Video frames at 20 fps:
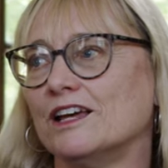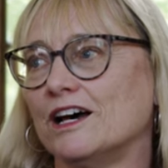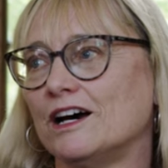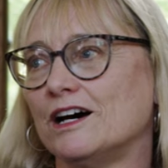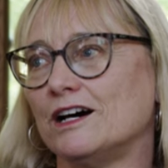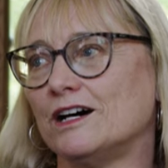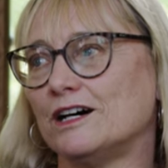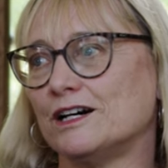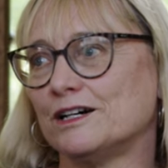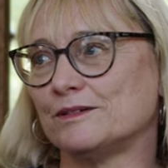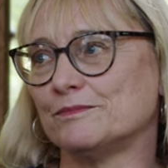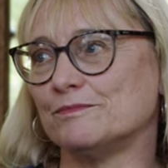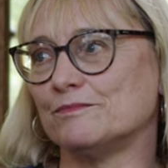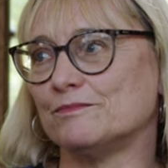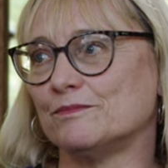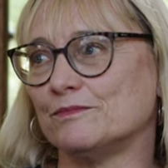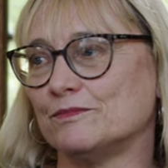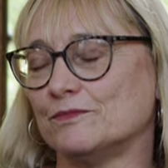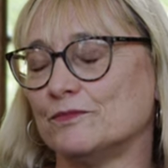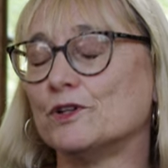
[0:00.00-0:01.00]
Um,
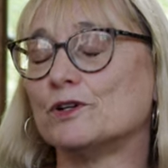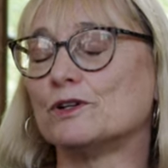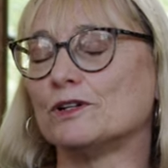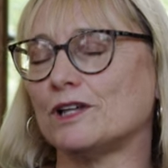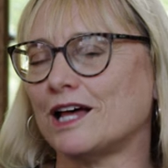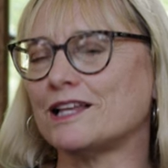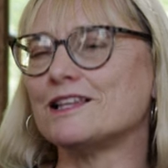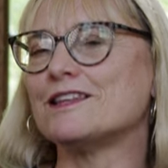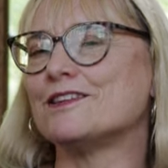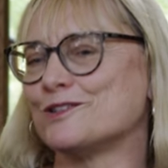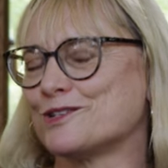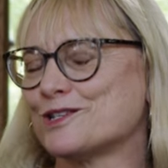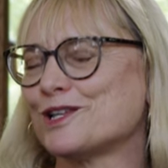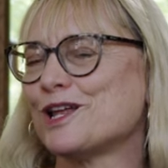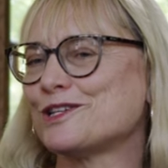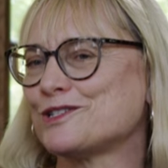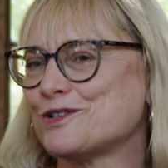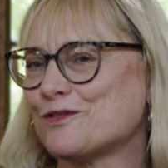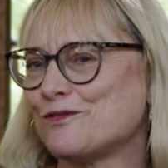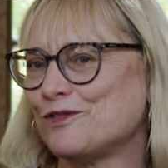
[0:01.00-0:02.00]
there are a lot, there's
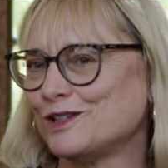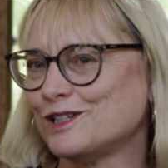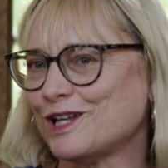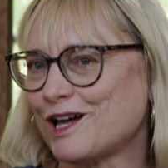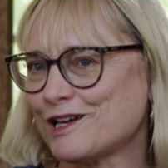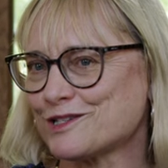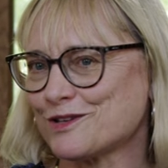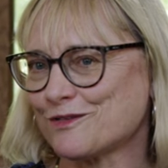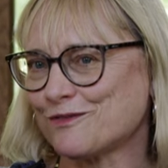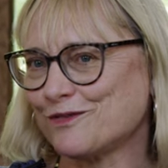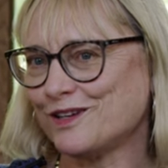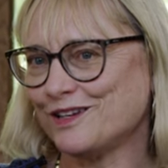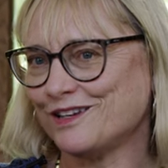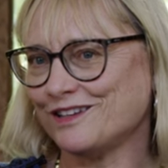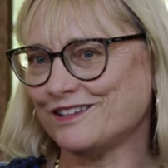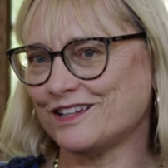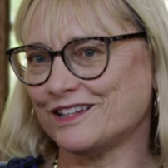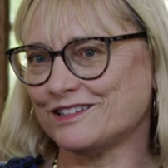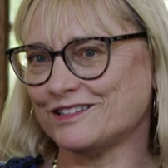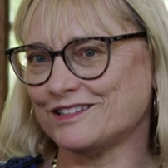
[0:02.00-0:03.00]
lots of
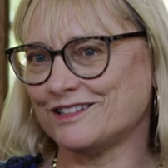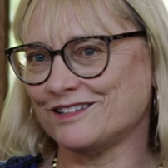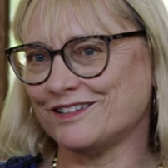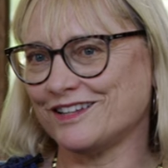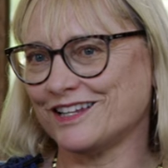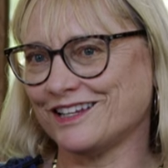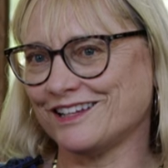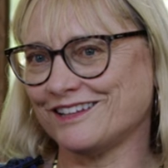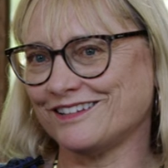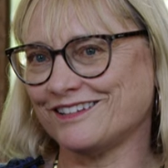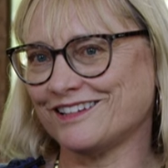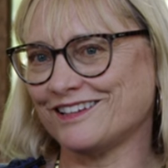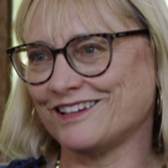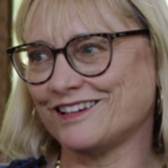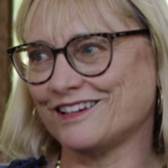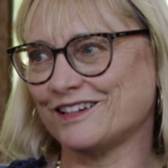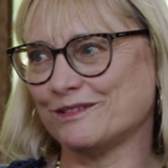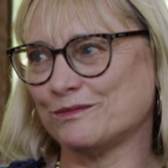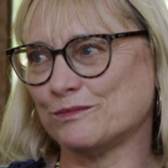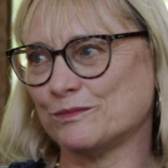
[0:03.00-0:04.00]
philosophy that, that
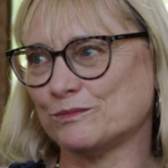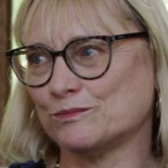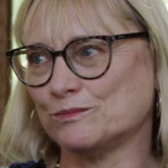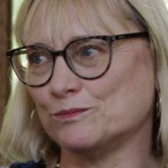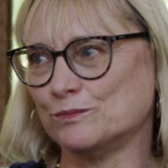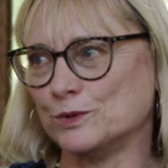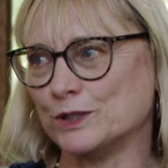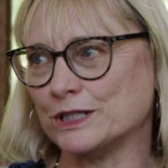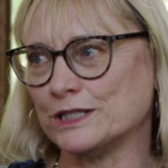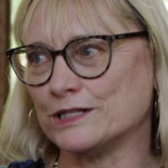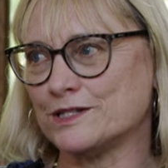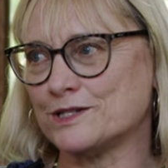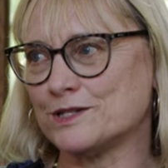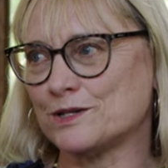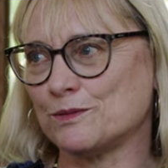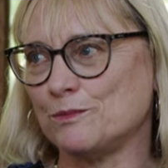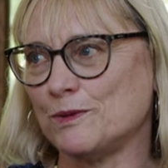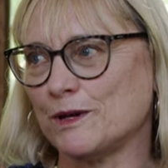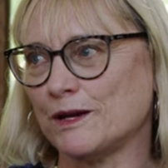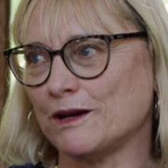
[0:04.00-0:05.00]
uh, brings
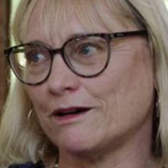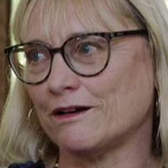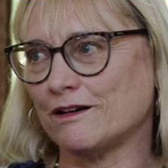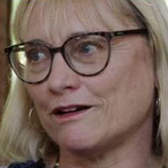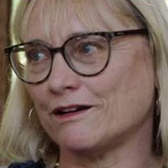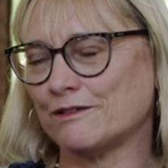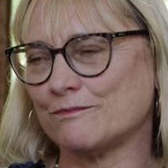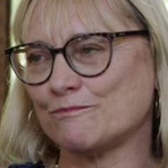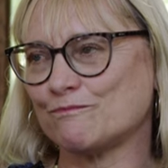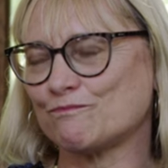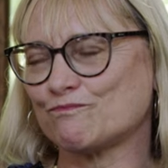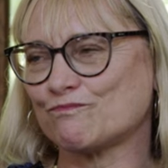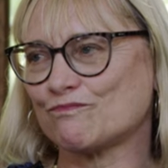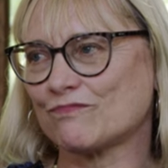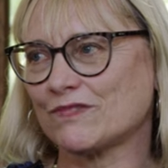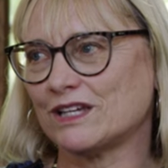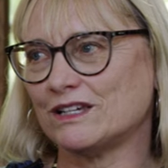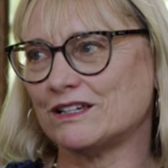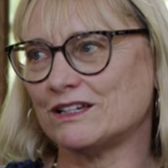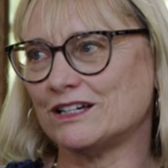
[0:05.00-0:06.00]
to bear
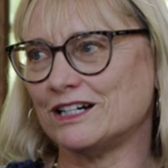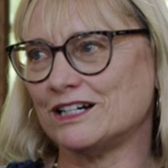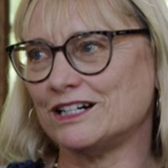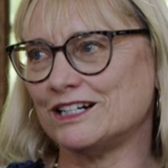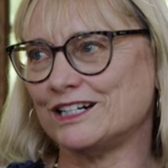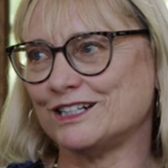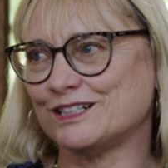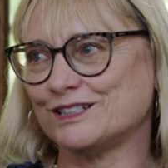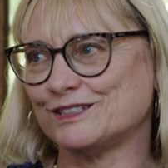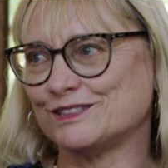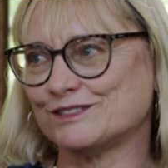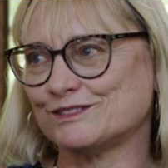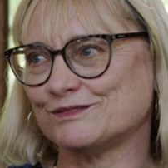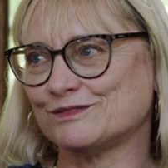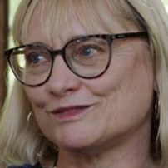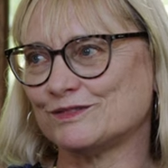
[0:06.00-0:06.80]
uh,